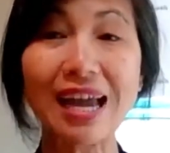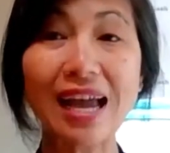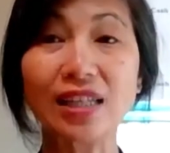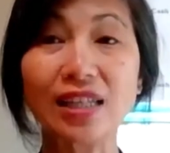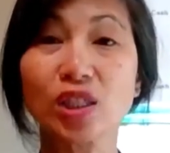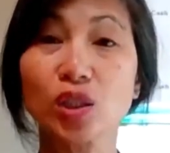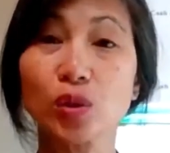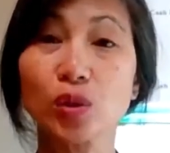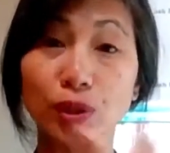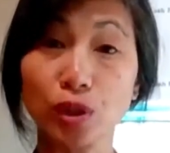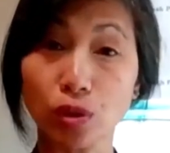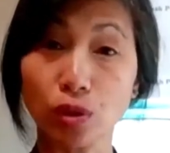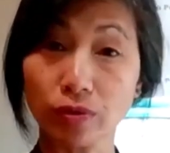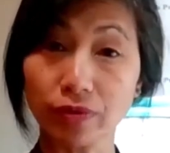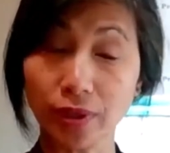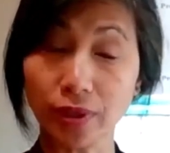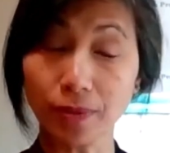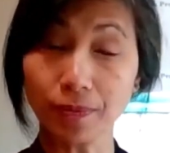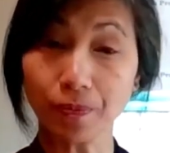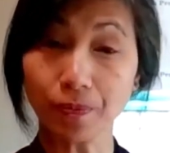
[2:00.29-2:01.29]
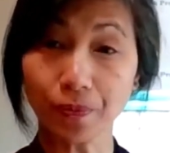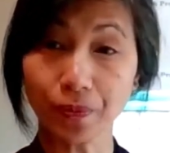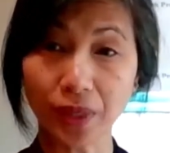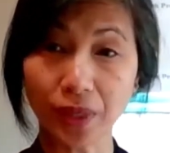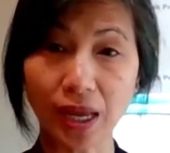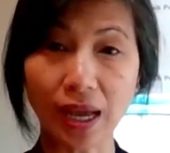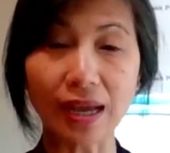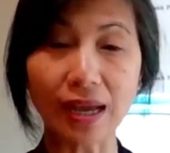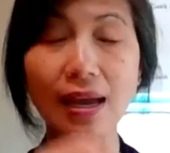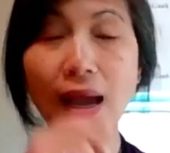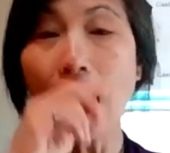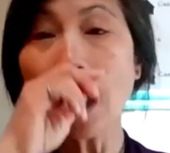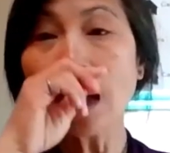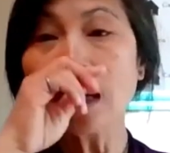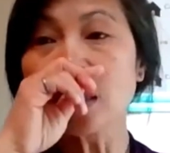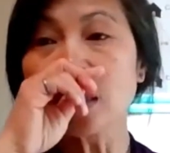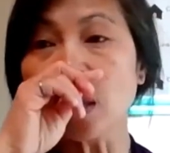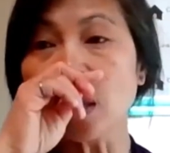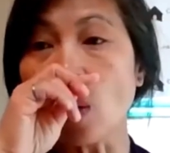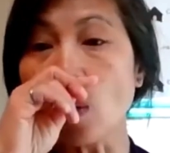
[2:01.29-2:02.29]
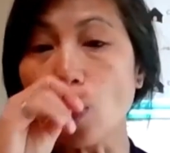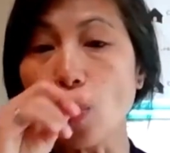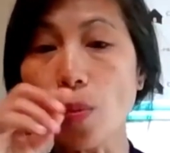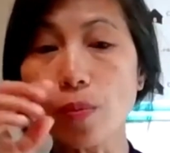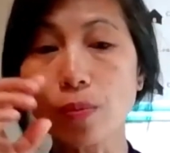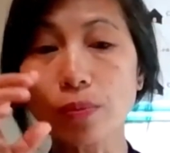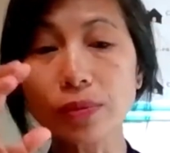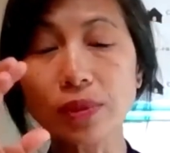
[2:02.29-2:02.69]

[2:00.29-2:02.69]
and switch over? Okay, so